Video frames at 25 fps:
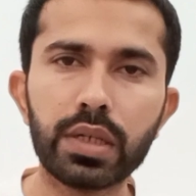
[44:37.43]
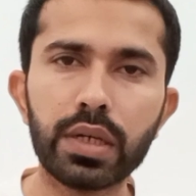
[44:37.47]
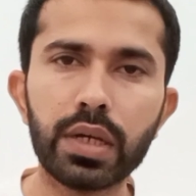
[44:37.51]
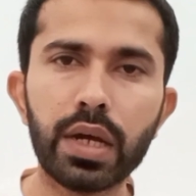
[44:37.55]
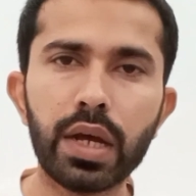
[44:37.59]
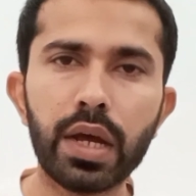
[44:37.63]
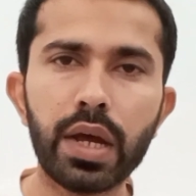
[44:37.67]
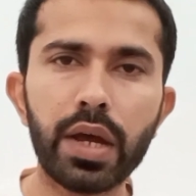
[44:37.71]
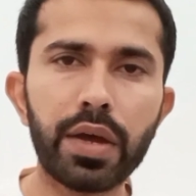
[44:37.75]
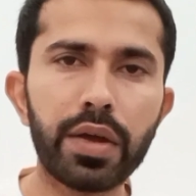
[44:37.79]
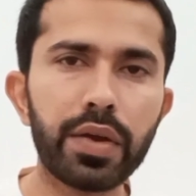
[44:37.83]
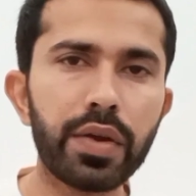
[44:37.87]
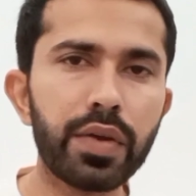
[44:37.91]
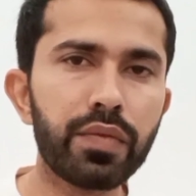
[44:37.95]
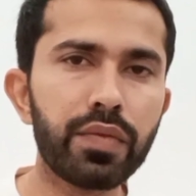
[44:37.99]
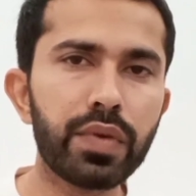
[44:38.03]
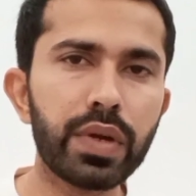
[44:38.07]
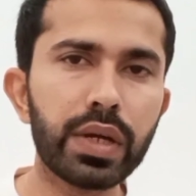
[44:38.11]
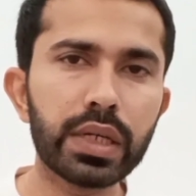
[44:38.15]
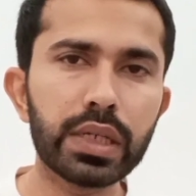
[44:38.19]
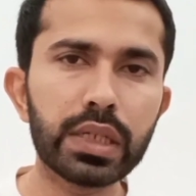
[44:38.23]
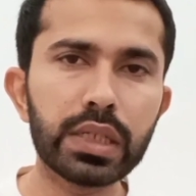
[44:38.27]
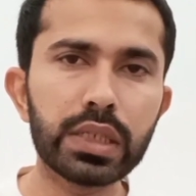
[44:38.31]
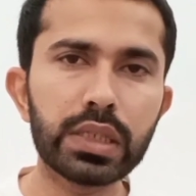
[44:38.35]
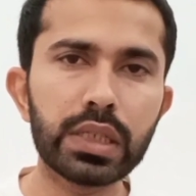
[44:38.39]
reflecting
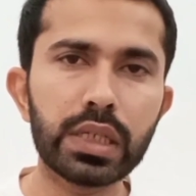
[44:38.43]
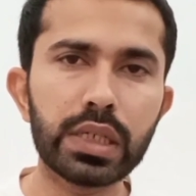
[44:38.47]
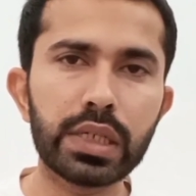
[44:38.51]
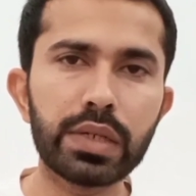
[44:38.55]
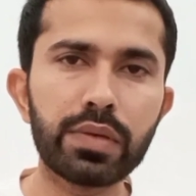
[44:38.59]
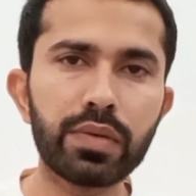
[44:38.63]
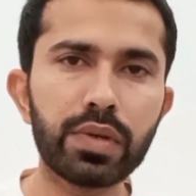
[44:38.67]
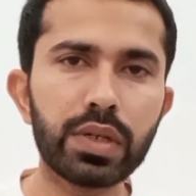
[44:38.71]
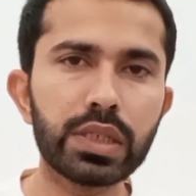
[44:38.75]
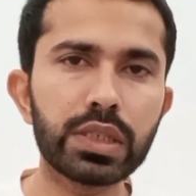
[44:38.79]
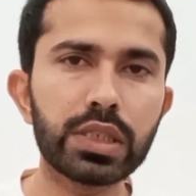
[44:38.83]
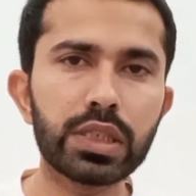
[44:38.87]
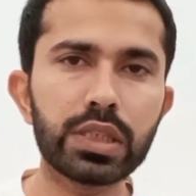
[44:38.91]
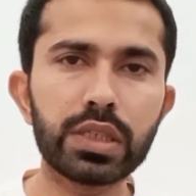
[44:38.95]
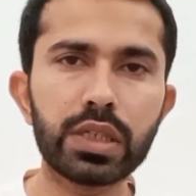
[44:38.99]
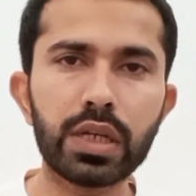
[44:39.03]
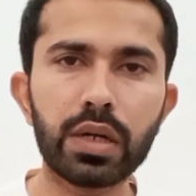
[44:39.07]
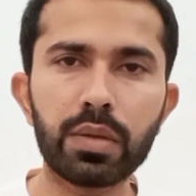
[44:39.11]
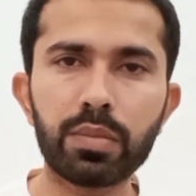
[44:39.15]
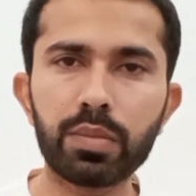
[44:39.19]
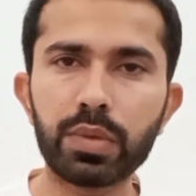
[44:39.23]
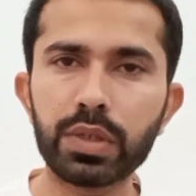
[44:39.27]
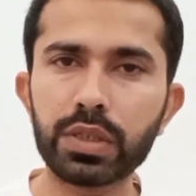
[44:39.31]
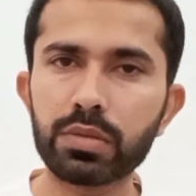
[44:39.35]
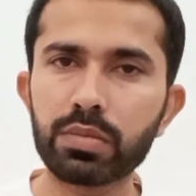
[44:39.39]
the diversity of
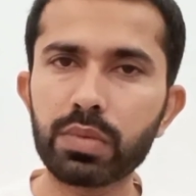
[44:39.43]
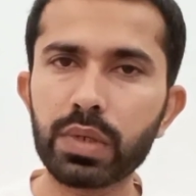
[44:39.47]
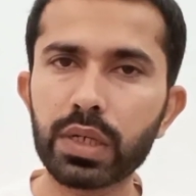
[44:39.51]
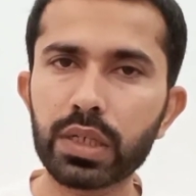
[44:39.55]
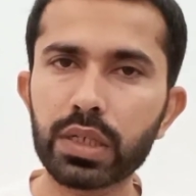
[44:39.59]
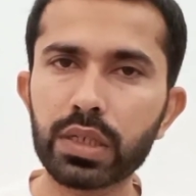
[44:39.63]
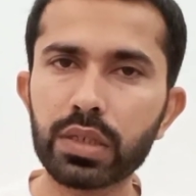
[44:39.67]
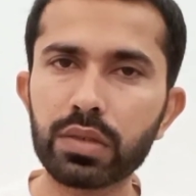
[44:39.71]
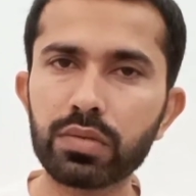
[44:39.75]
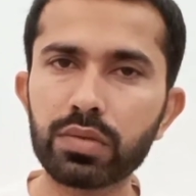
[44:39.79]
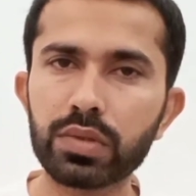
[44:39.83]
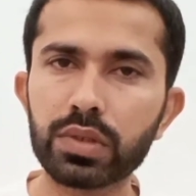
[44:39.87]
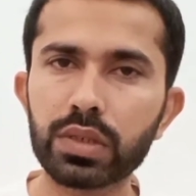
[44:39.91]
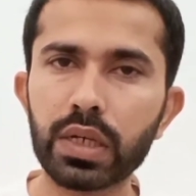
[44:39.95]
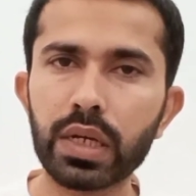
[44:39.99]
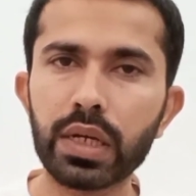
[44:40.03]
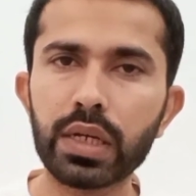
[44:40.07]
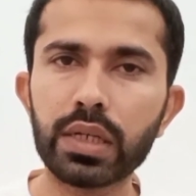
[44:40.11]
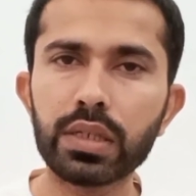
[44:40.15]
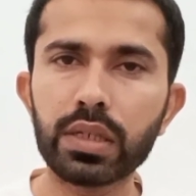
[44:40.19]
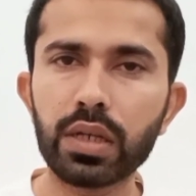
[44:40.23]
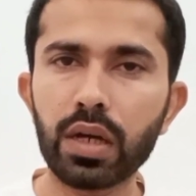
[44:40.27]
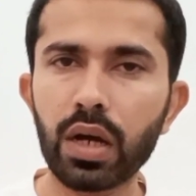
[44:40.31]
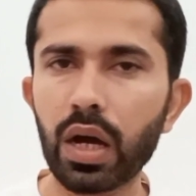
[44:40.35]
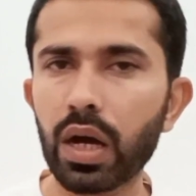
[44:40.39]
perspectives and
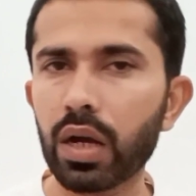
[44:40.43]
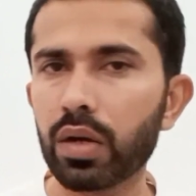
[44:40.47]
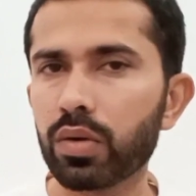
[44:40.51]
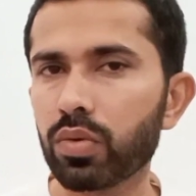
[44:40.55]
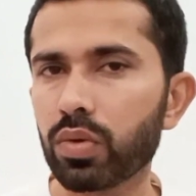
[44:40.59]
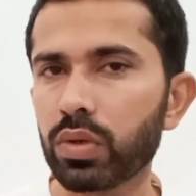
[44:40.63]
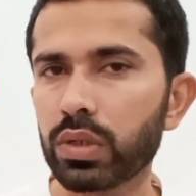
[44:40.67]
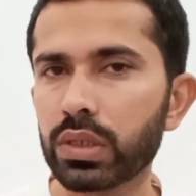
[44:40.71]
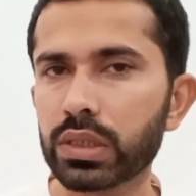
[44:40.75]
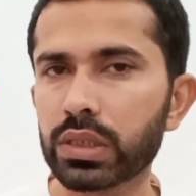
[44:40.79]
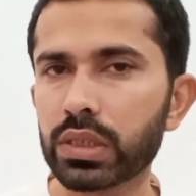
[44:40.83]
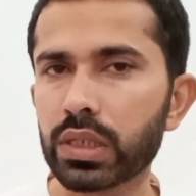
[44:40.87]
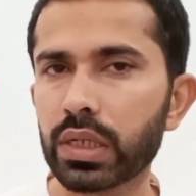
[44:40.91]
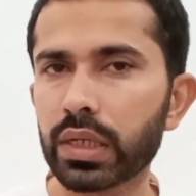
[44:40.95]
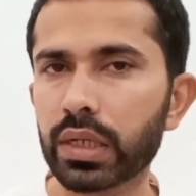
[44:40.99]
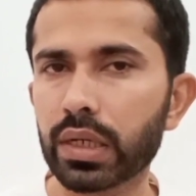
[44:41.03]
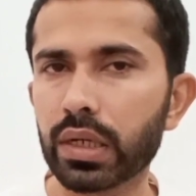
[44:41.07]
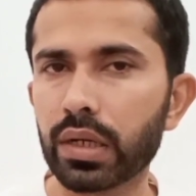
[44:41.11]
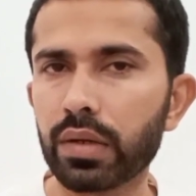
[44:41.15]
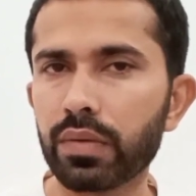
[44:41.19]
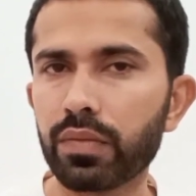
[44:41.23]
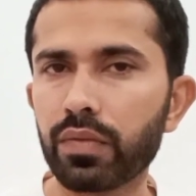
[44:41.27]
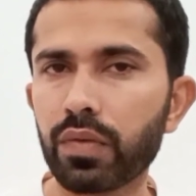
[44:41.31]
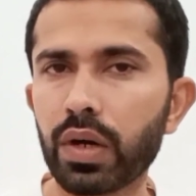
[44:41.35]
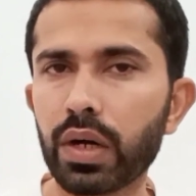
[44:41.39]
the ongoing
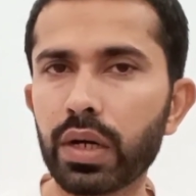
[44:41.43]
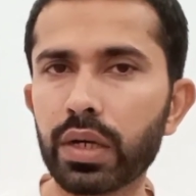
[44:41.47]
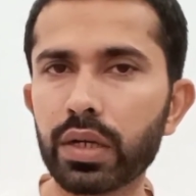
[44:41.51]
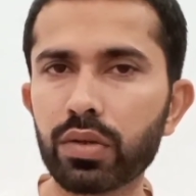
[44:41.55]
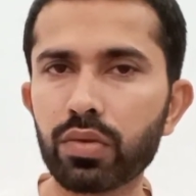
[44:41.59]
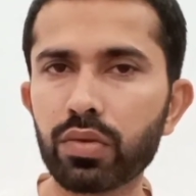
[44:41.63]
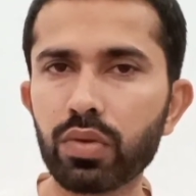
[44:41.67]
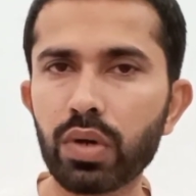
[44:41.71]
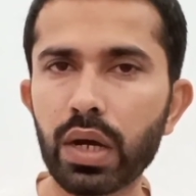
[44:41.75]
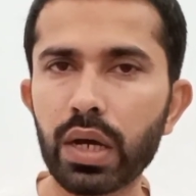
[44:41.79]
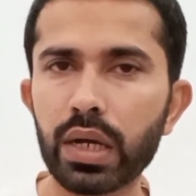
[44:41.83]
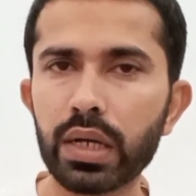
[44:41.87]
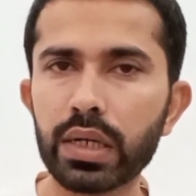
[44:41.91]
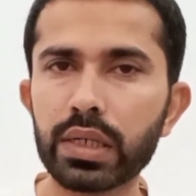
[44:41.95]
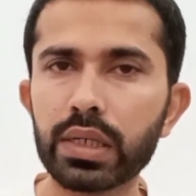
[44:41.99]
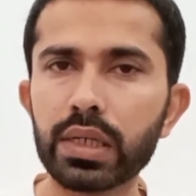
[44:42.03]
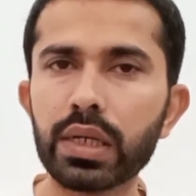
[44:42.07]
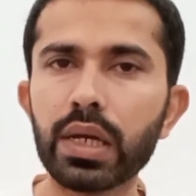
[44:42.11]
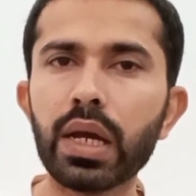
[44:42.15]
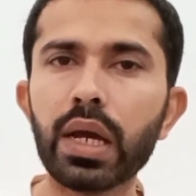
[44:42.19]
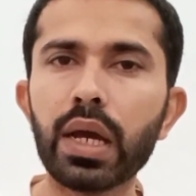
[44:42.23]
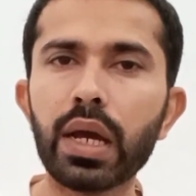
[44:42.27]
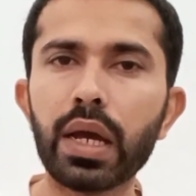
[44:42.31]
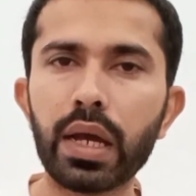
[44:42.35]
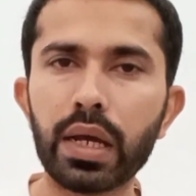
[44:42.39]
struggle for equality
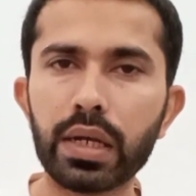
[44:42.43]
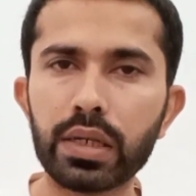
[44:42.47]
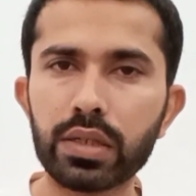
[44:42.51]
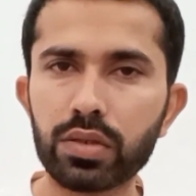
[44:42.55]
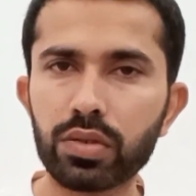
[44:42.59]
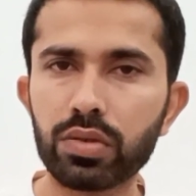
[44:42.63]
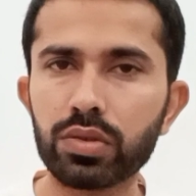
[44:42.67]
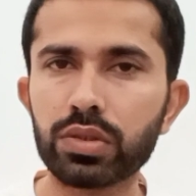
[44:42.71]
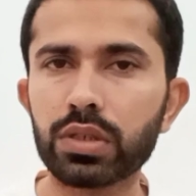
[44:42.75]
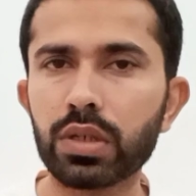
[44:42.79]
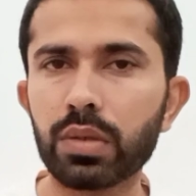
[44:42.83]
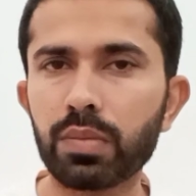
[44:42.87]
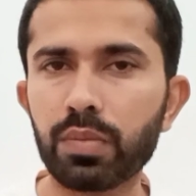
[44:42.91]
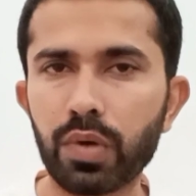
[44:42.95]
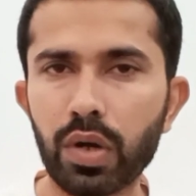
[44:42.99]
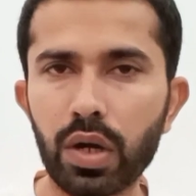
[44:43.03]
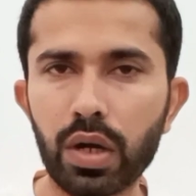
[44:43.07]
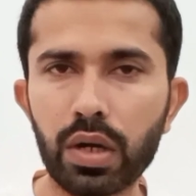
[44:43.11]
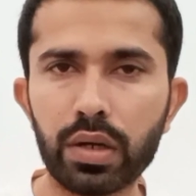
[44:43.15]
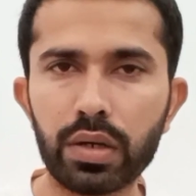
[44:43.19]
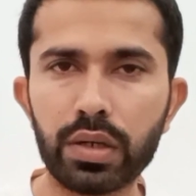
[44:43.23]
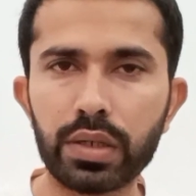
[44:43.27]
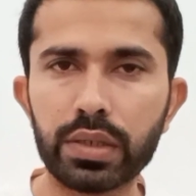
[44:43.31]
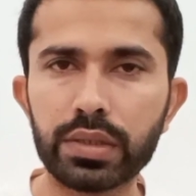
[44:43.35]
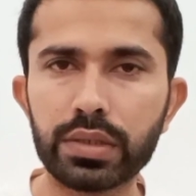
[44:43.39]
and social
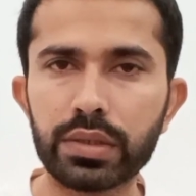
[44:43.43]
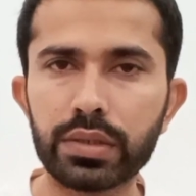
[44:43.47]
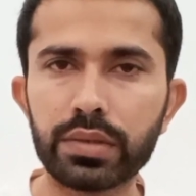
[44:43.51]
progress.